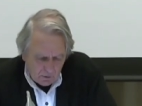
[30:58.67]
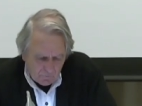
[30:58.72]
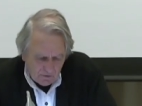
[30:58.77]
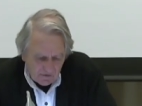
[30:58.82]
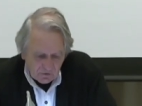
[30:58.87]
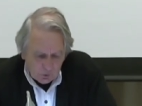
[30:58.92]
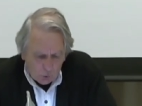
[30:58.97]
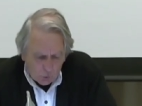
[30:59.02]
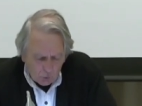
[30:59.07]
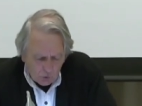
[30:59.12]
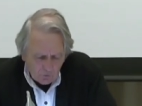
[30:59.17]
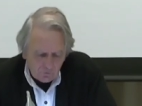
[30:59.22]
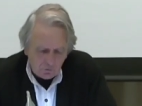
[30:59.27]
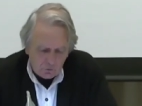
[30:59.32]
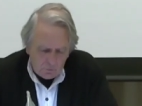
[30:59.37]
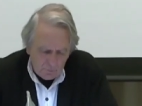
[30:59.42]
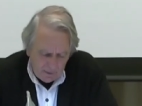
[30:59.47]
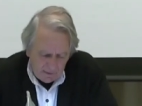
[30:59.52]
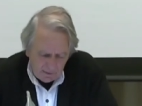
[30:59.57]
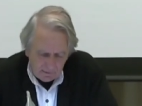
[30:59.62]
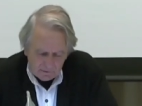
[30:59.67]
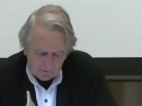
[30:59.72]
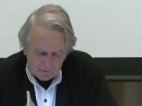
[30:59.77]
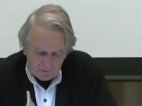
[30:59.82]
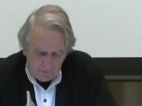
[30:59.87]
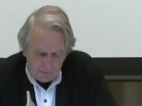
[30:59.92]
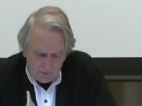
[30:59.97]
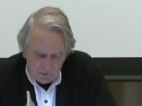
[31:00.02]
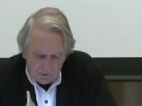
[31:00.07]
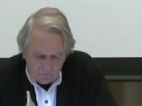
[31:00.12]
This also means
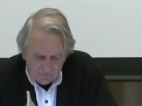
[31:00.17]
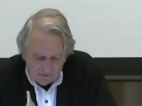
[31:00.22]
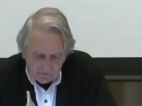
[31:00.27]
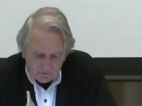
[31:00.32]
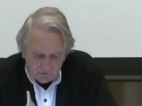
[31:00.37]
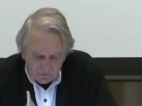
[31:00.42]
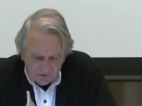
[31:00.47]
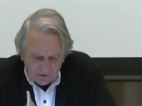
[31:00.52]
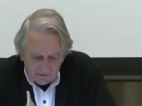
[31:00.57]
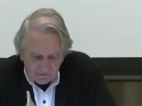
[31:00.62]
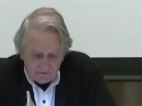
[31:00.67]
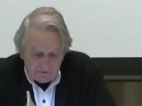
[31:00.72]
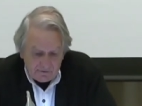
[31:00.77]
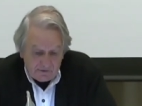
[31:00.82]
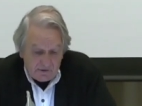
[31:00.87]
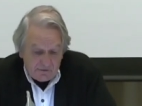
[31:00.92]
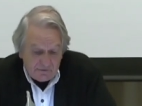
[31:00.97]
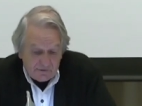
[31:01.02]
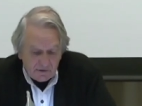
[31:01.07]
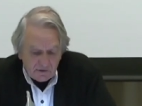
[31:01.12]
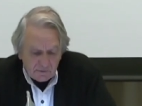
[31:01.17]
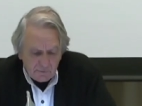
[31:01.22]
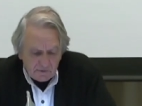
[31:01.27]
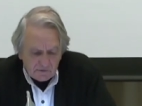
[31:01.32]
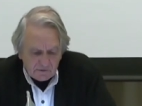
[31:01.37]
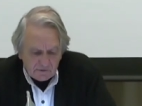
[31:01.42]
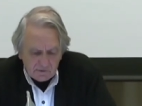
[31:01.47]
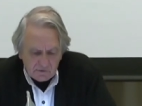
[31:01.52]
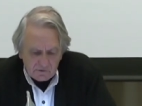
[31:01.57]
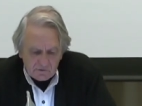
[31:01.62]
that this
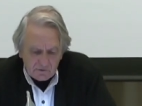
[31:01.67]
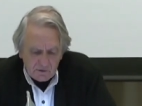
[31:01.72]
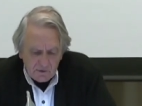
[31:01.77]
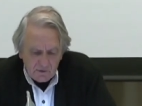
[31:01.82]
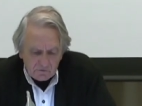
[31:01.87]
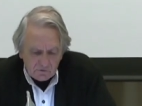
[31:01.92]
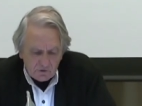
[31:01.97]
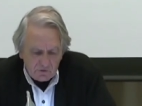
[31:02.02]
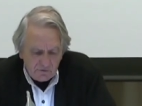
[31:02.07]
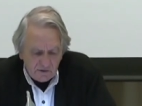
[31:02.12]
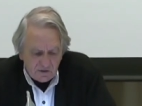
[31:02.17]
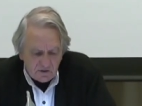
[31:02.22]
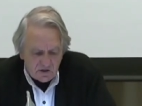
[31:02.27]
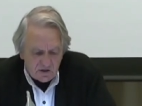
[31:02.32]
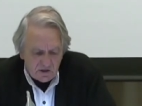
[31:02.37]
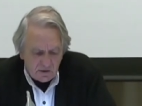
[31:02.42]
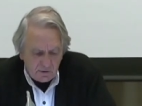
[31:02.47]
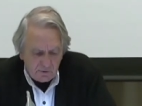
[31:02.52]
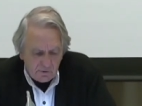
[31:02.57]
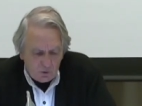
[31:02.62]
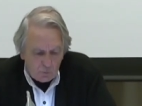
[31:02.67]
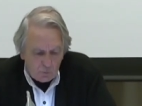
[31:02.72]
dismisses the Nietzschean